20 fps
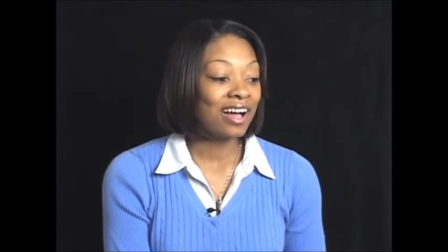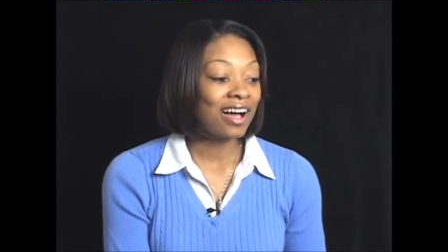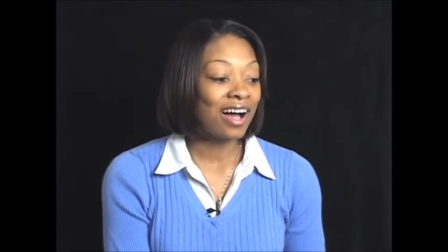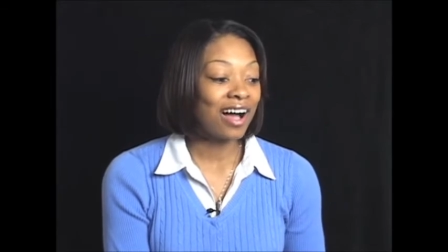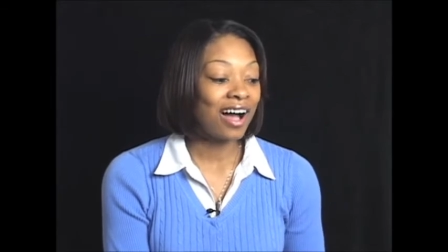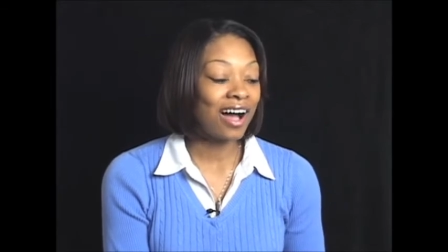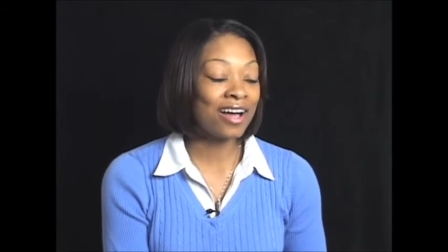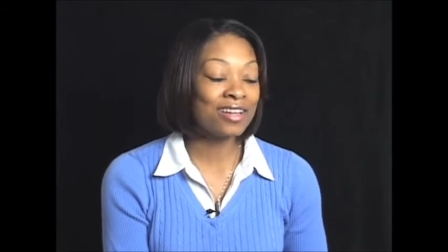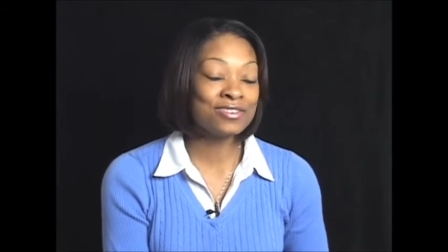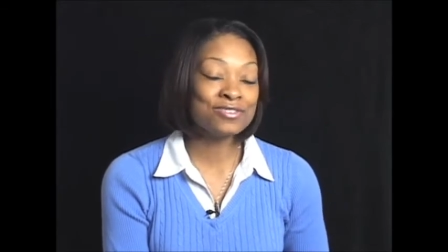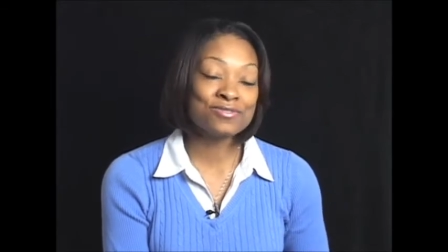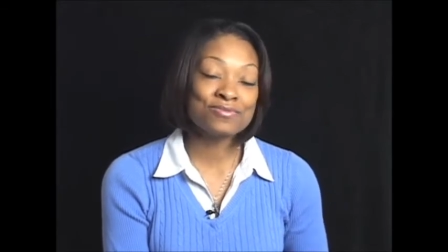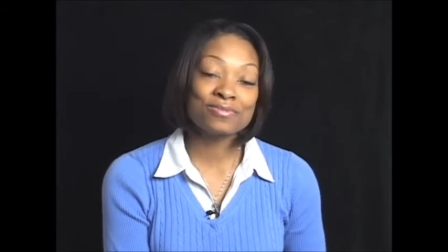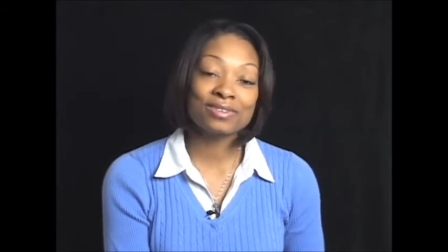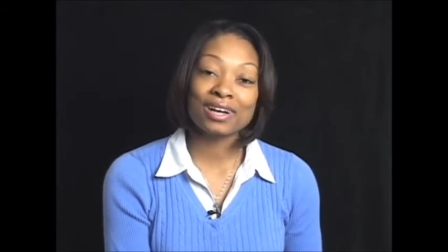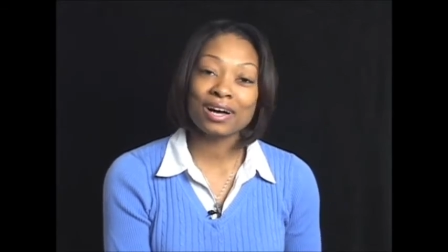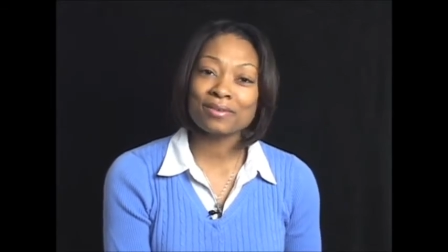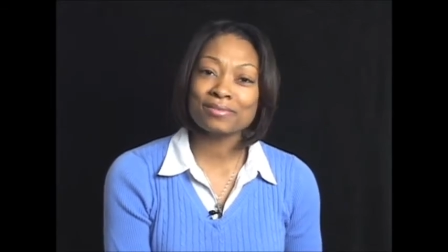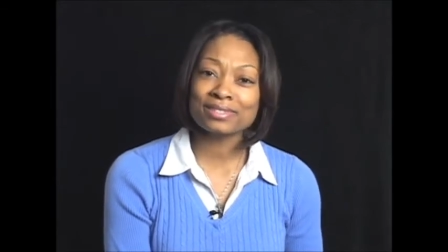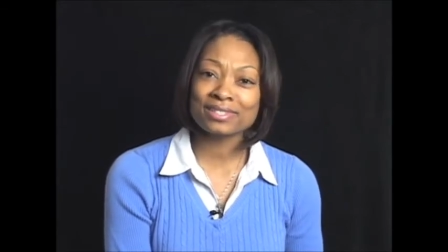I knew
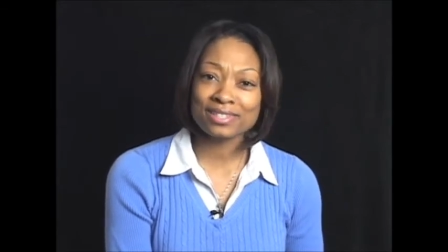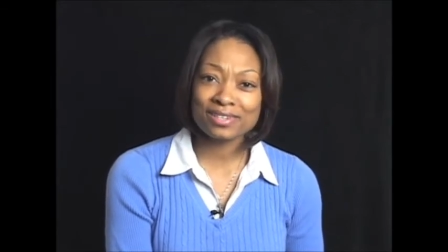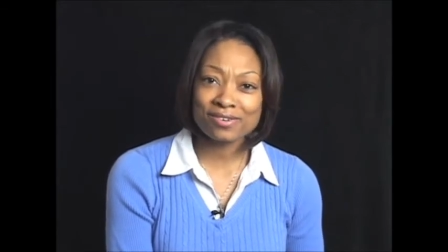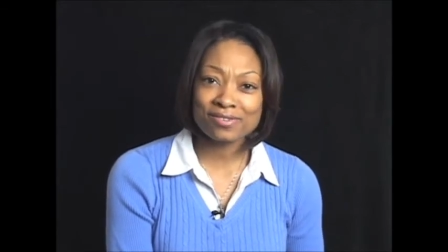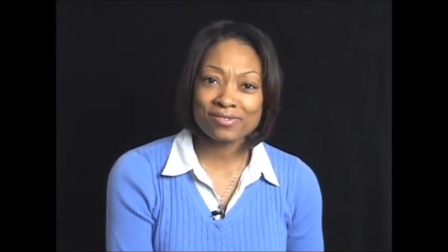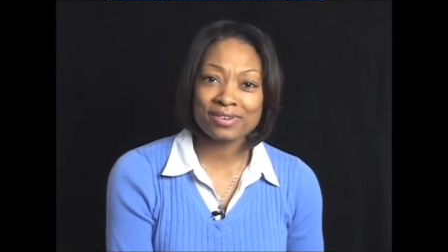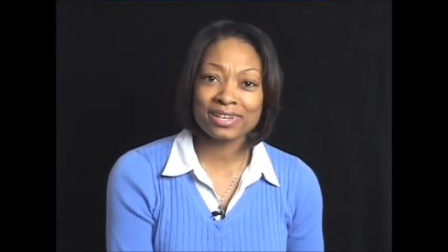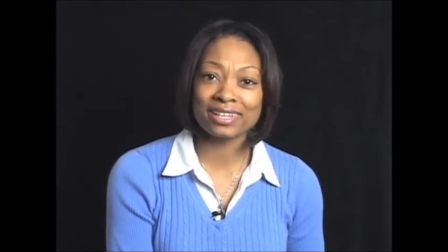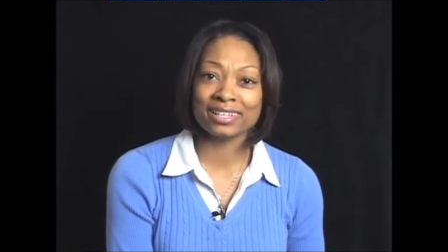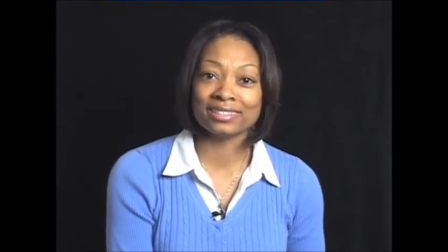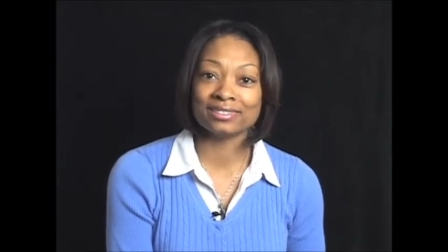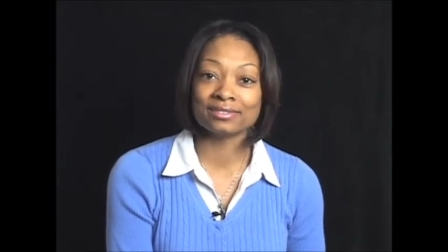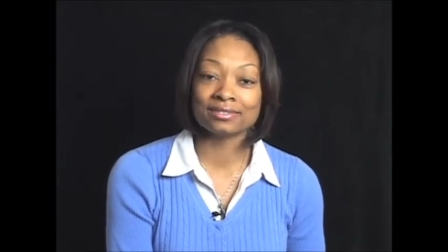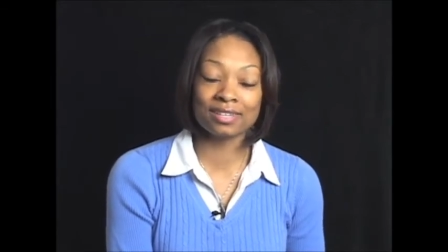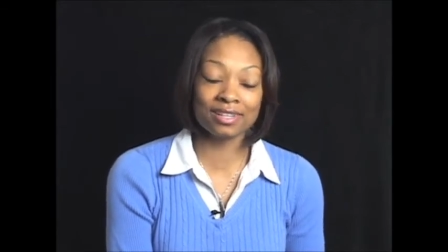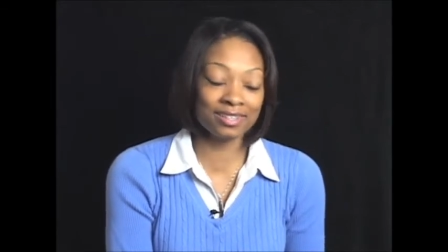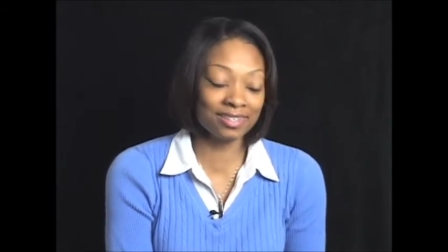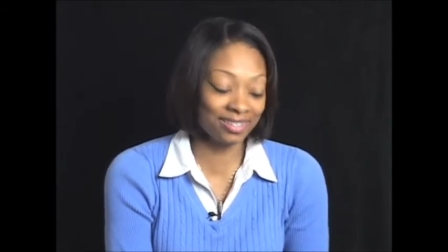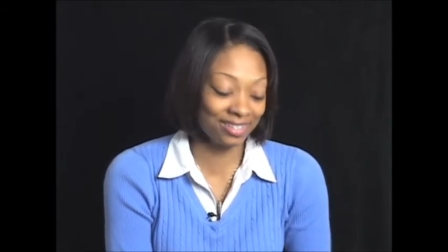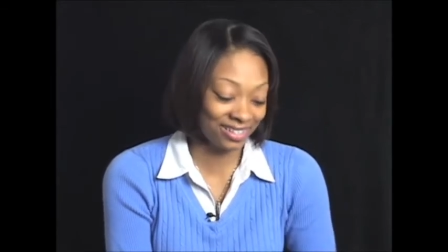what I was doing.
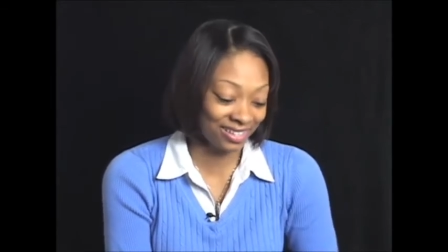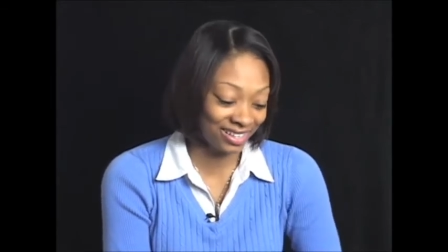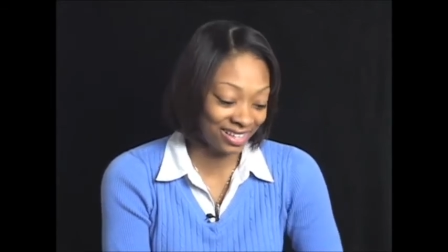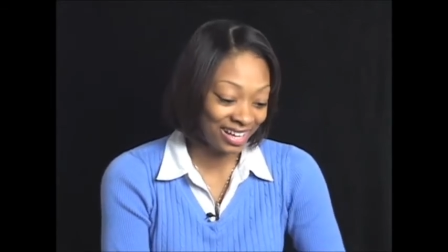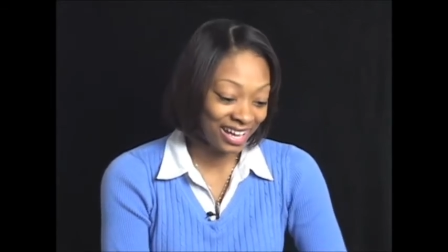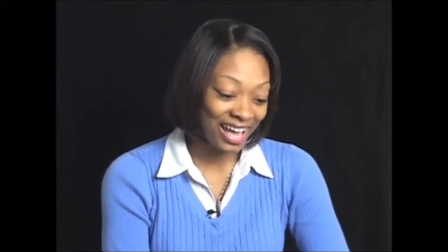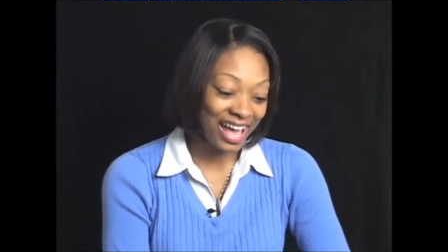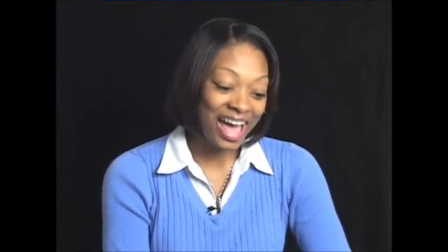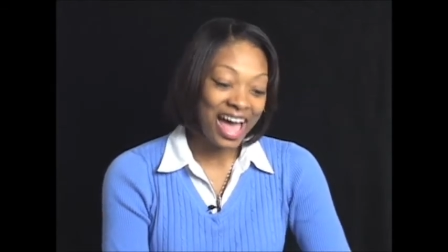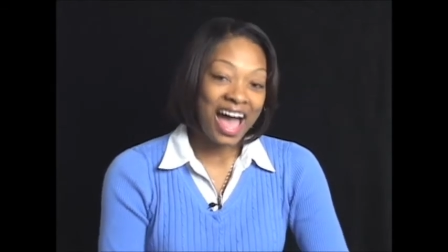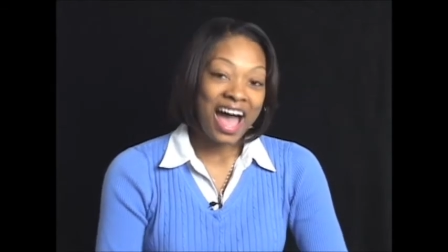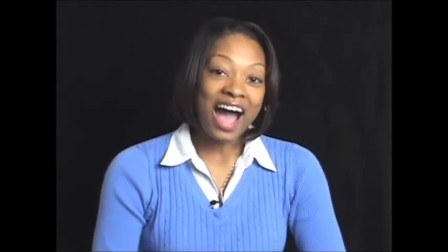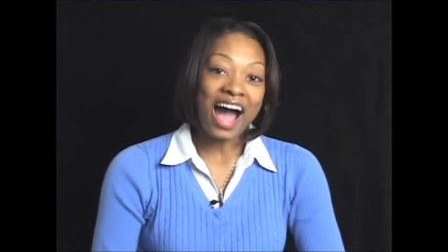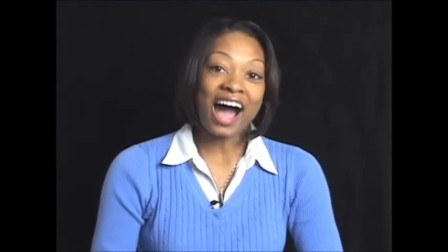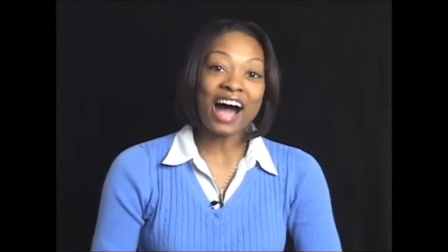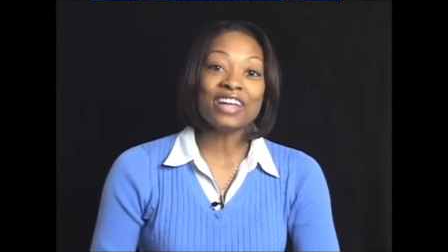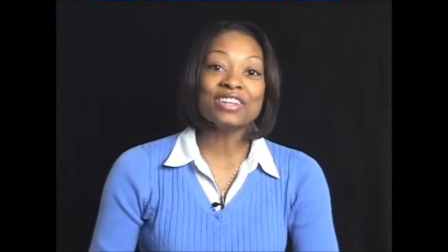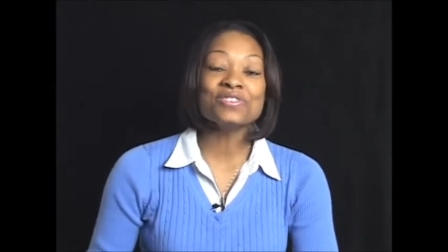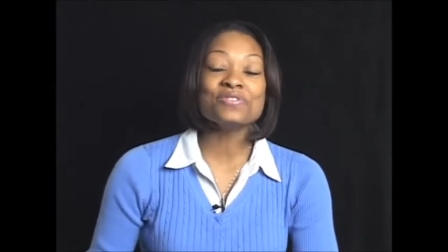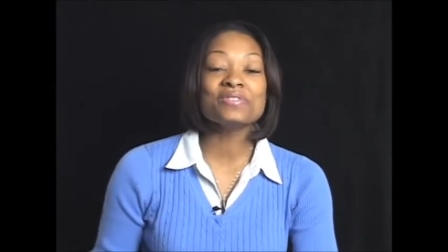
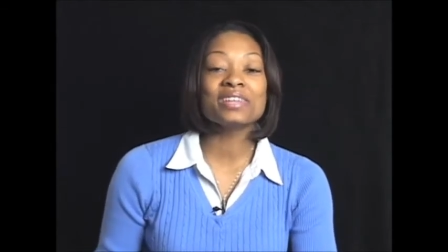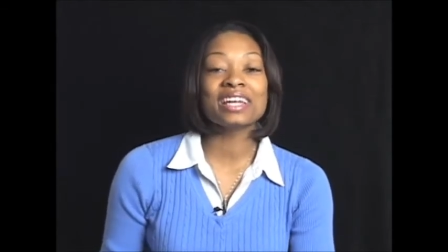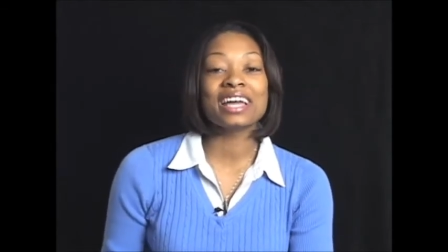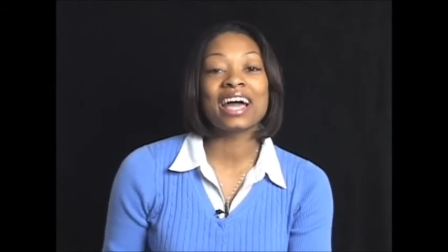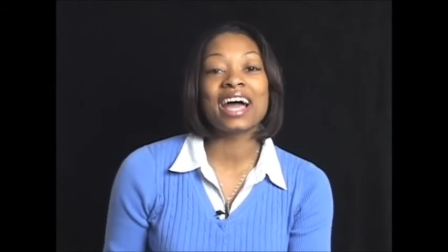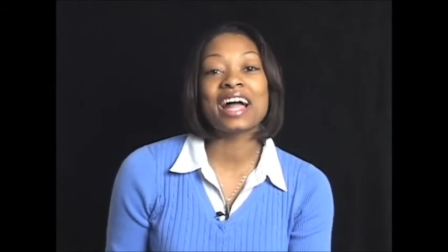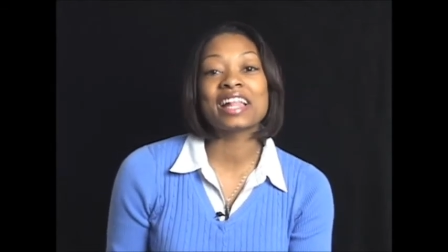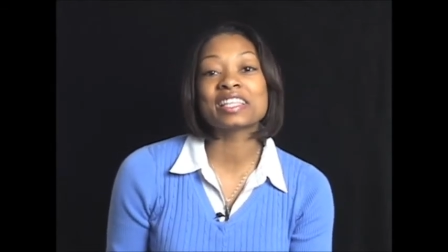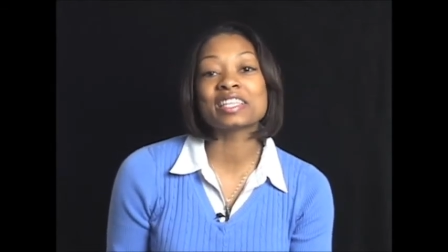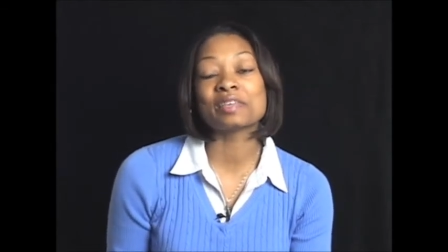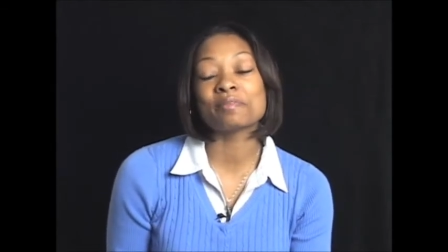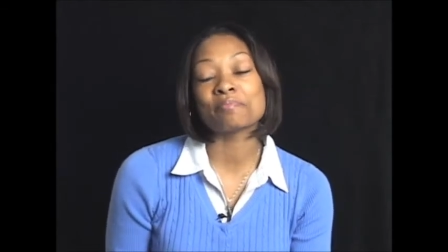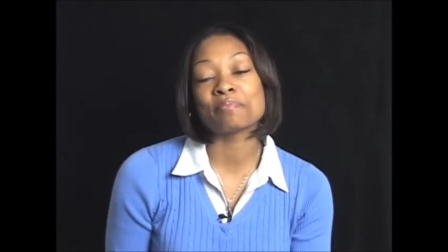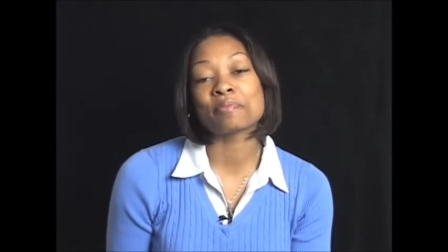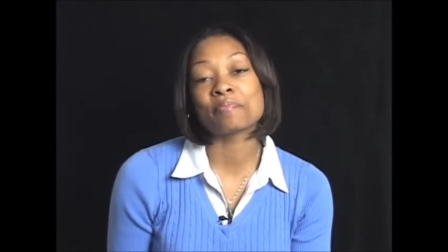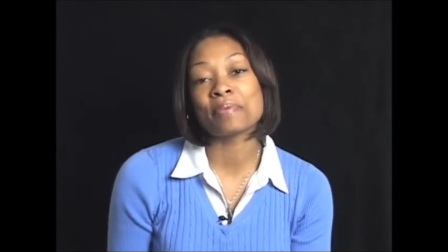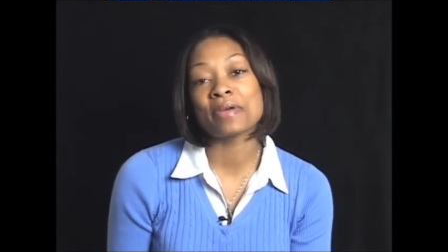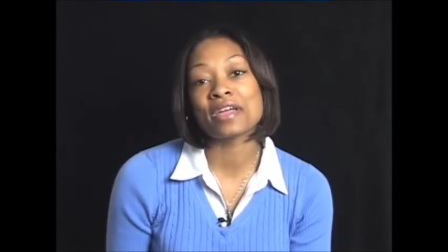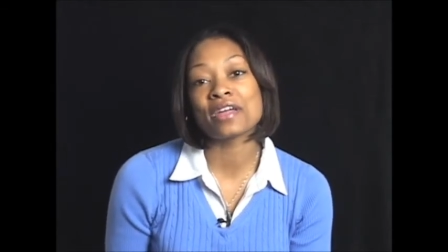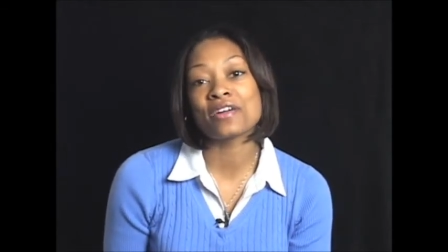I knew that I had to get
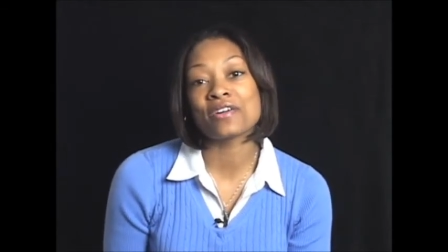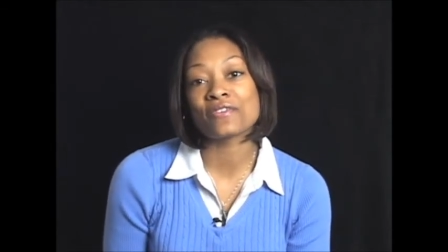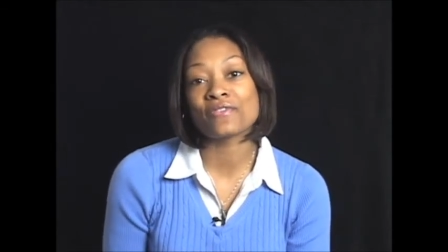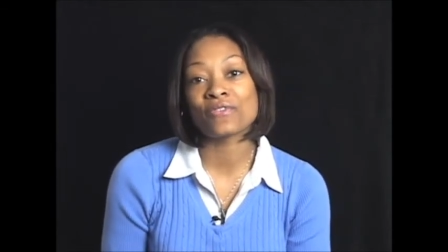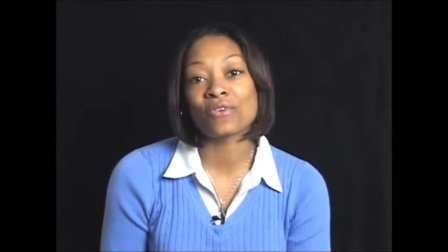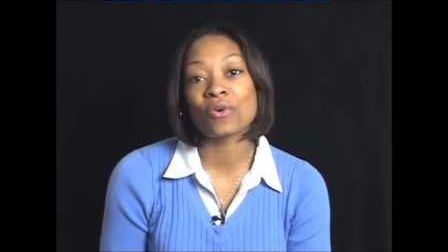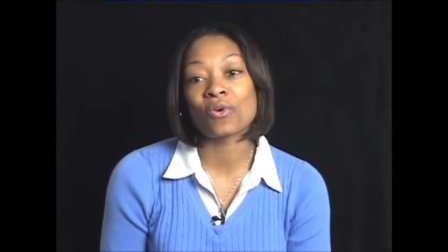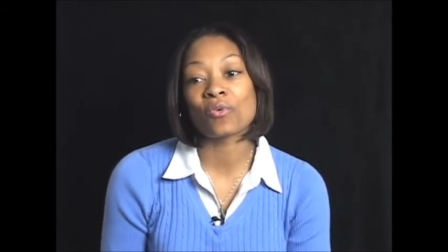prepared for